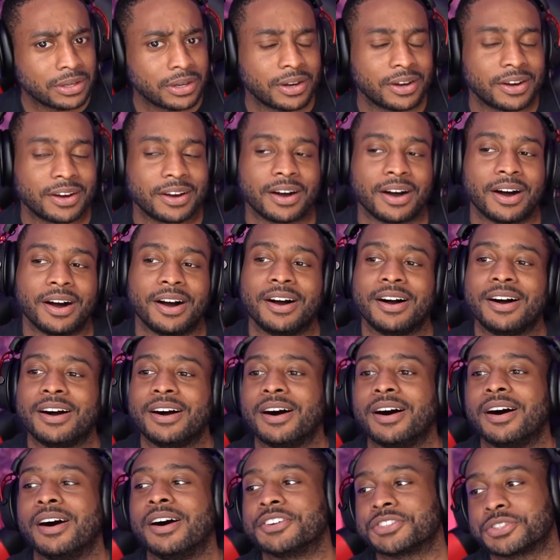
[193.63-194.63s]

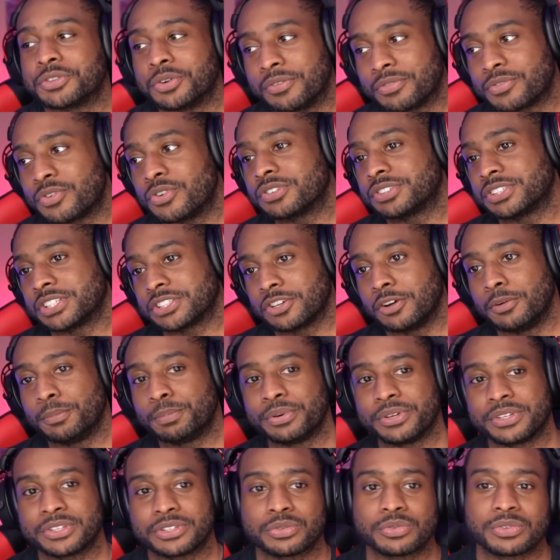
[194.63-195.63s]
Oh, so of course that's gonna
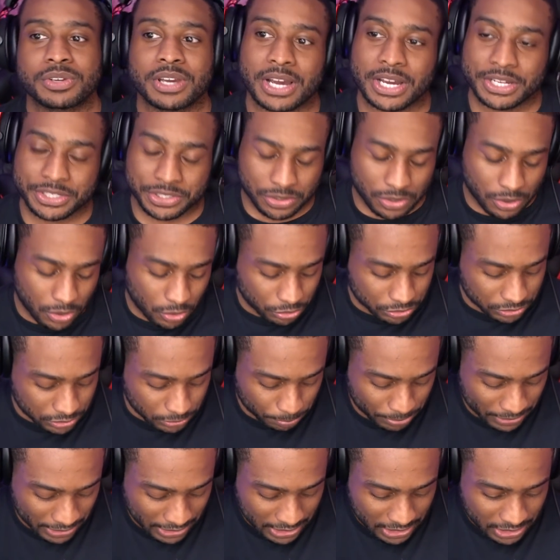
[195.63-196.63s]
put Tsukasa on the
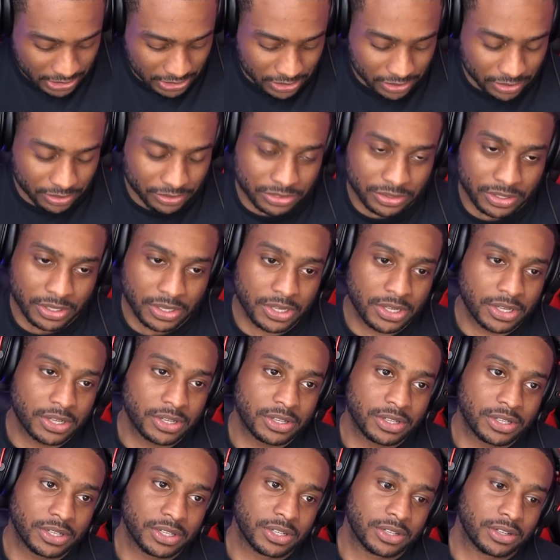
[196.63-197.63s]
path.
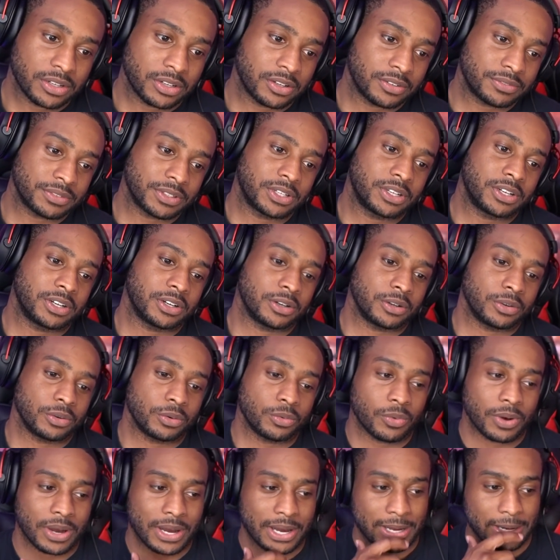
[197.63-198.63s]
Oh,
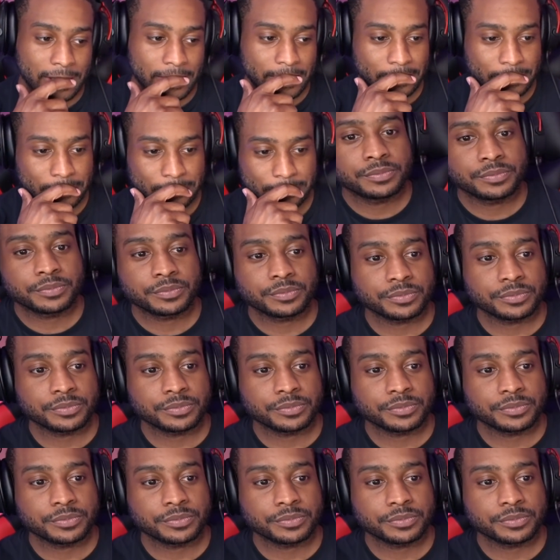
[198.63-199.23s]
wow.